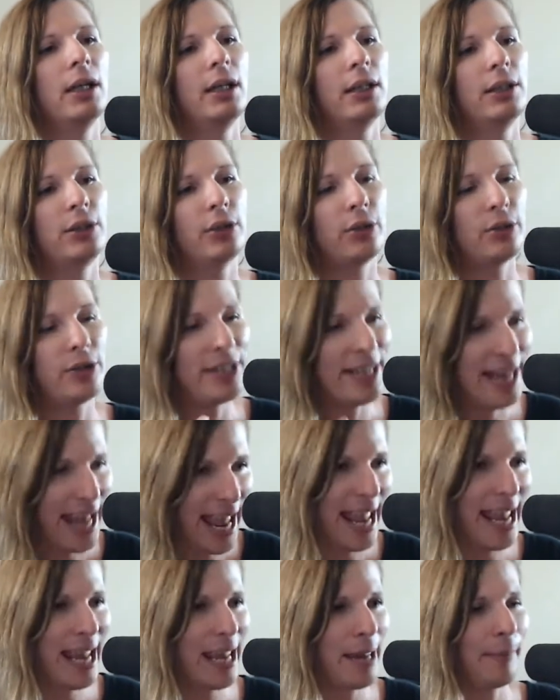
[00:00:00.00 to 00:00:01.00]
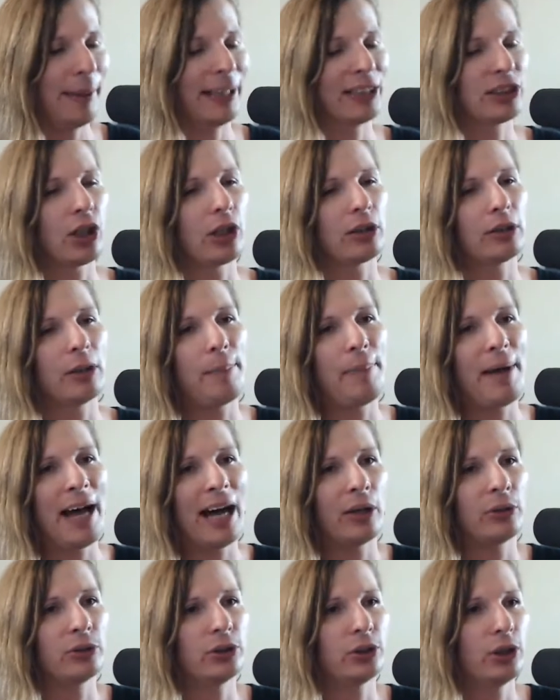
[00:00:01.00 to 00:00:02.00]
your name. It's all
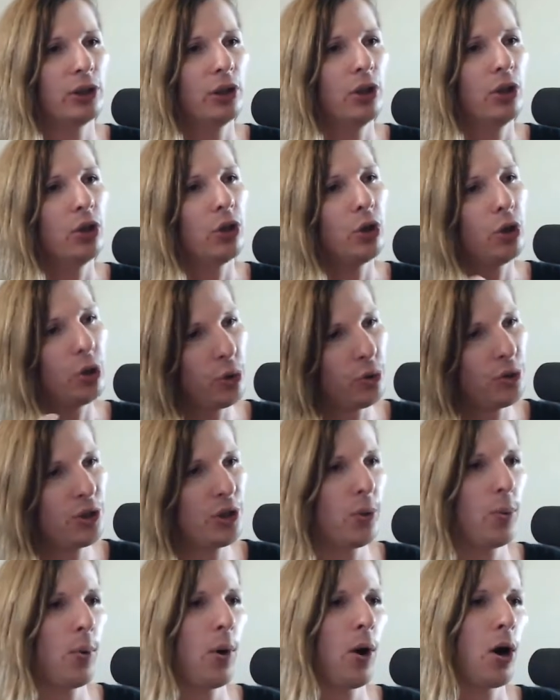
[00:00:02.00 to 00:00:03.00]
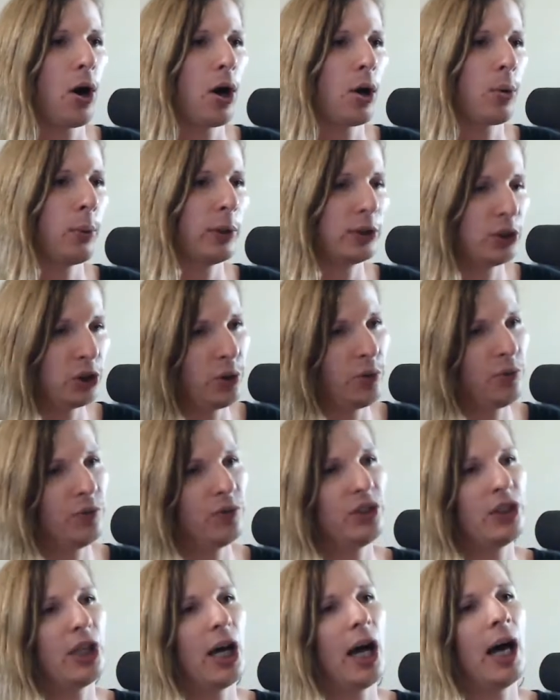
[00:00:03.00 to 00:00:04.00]
about who you are, what you've
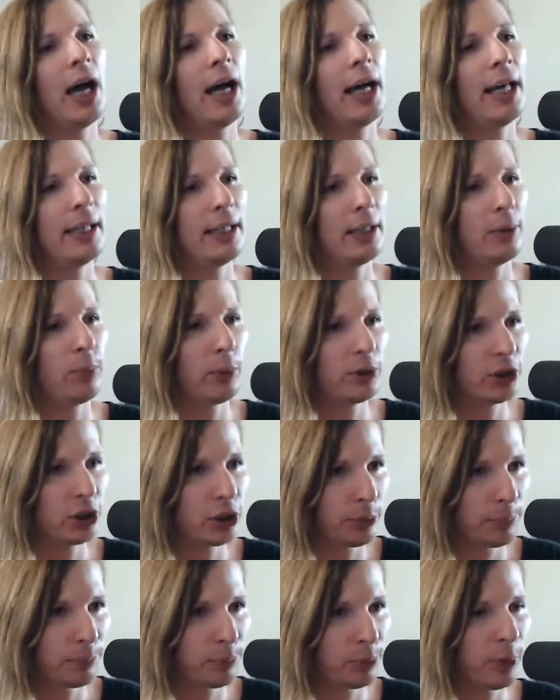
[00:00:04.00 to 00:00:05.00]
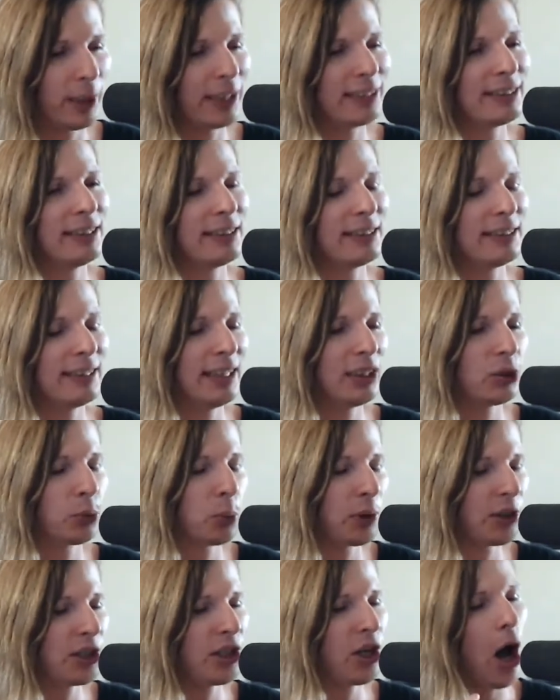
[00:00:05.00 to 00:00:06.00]
done, what your presence is,
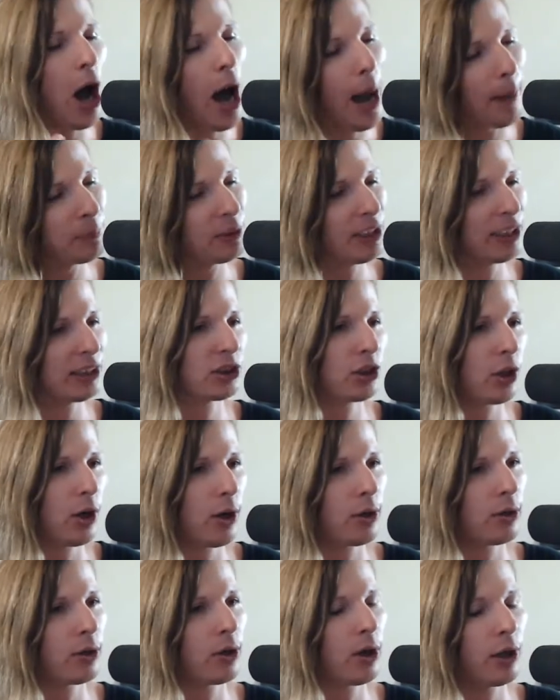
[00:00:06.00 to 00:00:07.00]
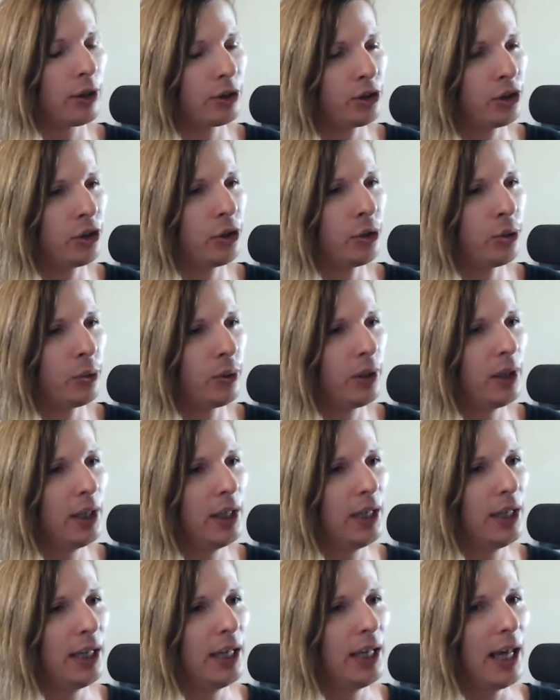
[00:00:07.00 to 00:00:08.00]
what the optics are on you.
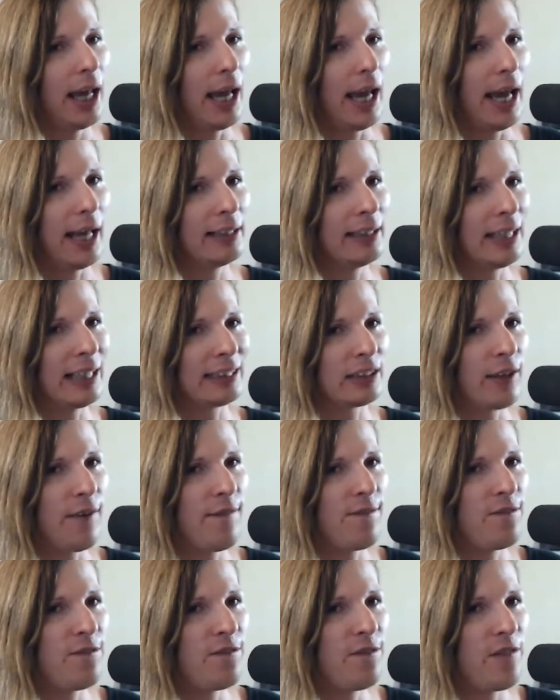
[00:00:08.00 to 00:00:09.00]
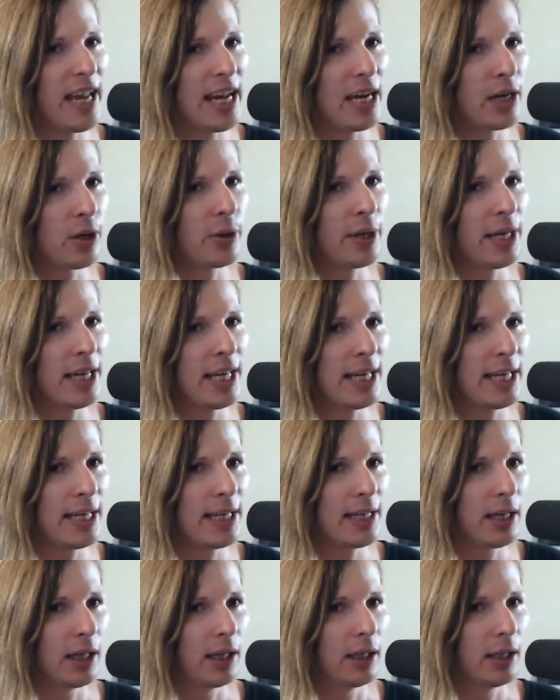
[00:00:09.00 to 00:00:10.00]
And that's a
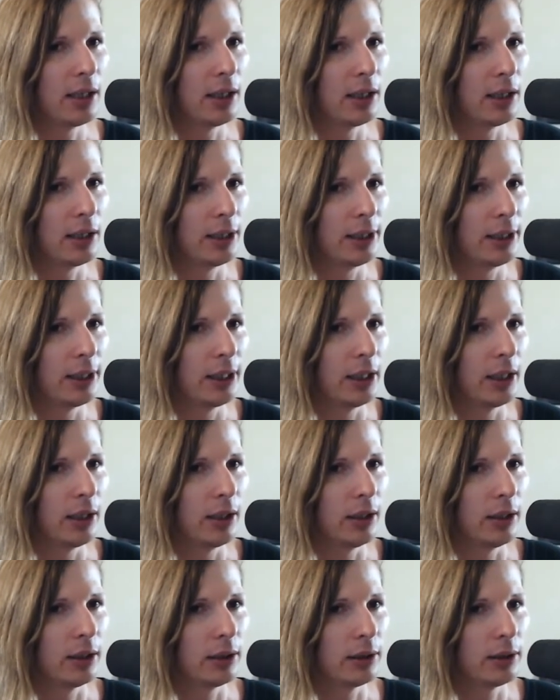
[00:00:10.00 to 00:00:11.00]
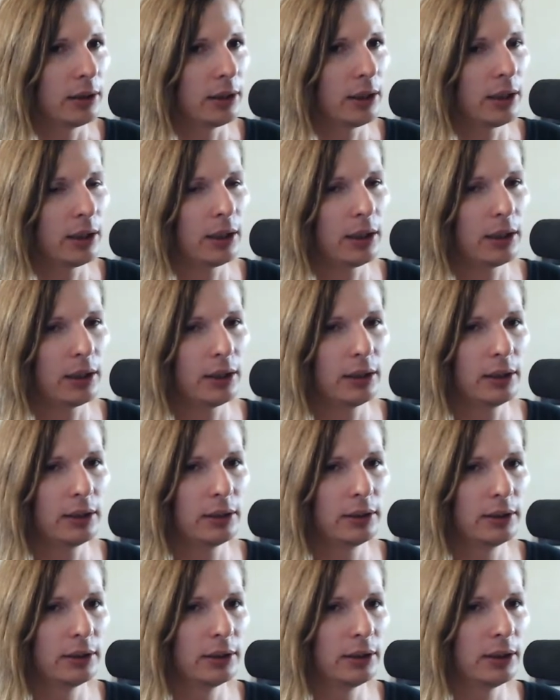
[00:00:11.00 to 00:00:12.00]
very uh
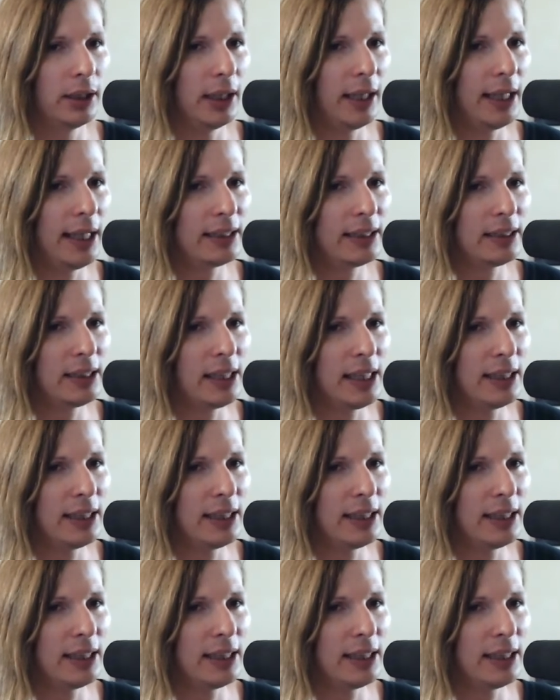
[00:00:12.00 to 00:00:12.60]
it's